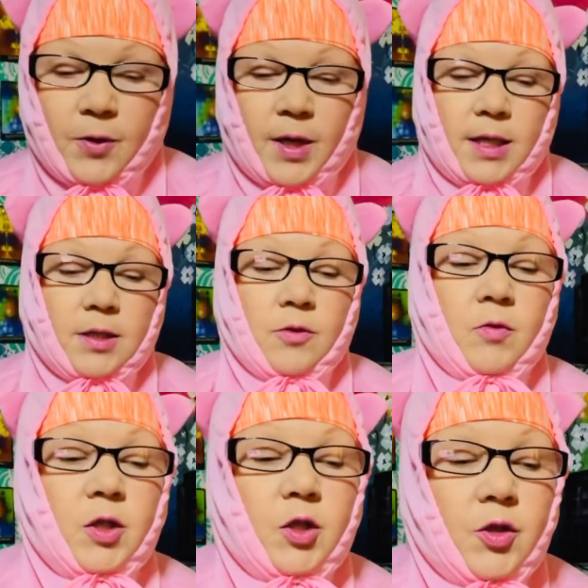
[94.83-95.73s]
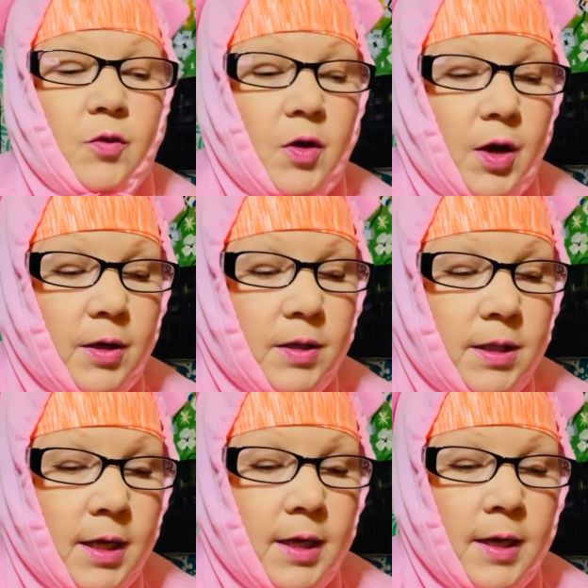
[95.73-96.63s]
Okay, so it was two cards.
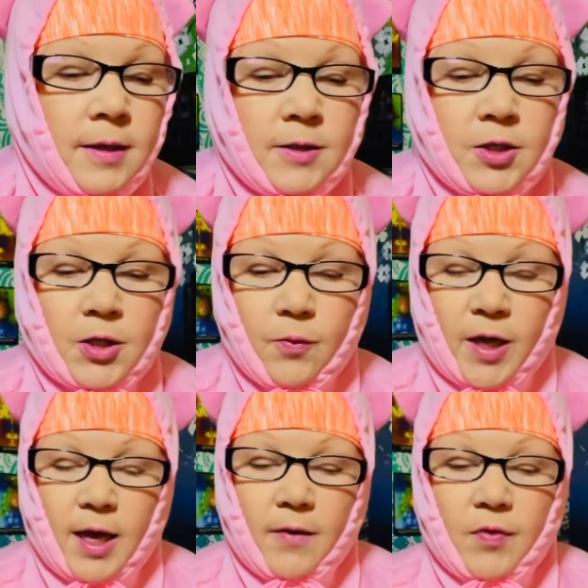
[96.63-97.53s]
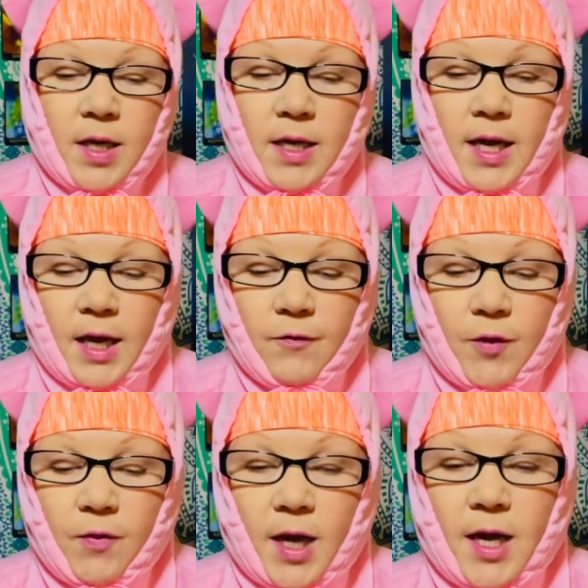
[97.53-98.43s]
So we have the Knave
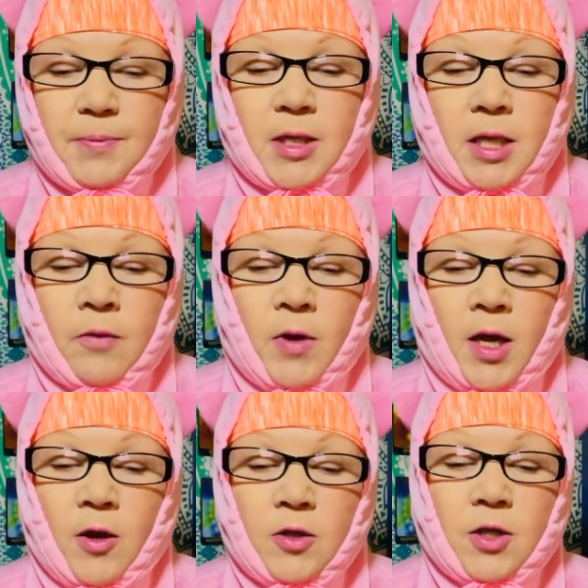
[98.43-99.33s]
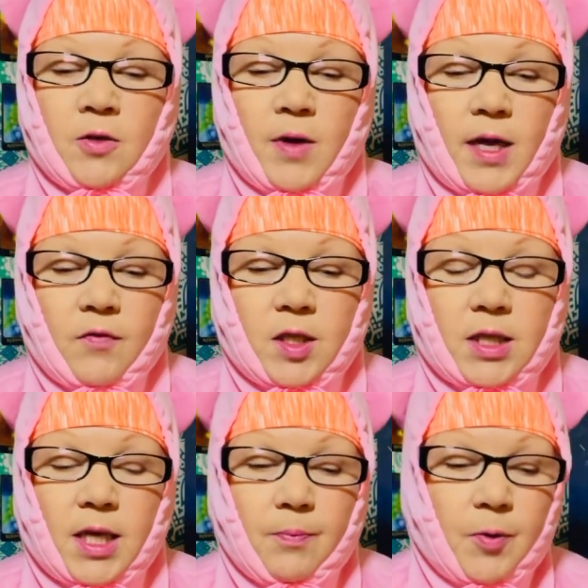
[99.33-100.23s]
of Cups and we also have the
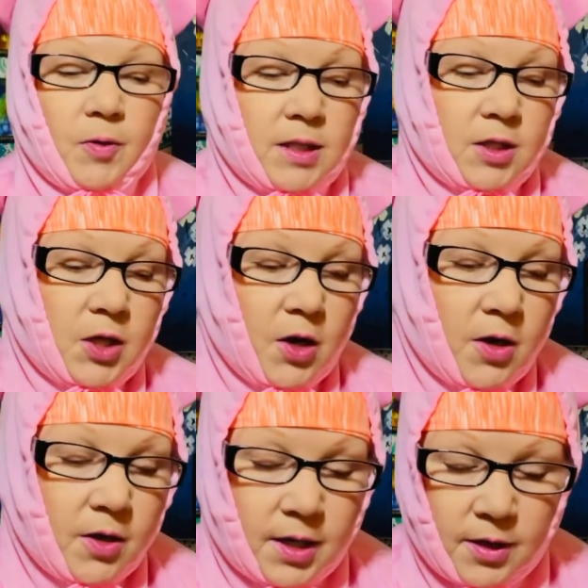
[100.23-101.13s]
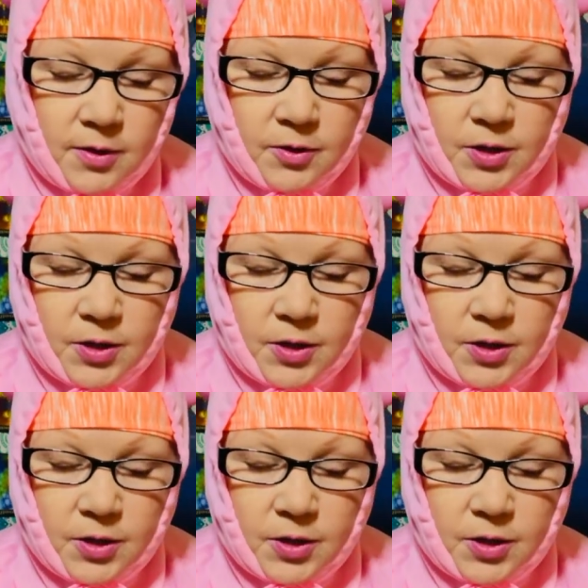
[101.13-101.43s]
Temperance card here.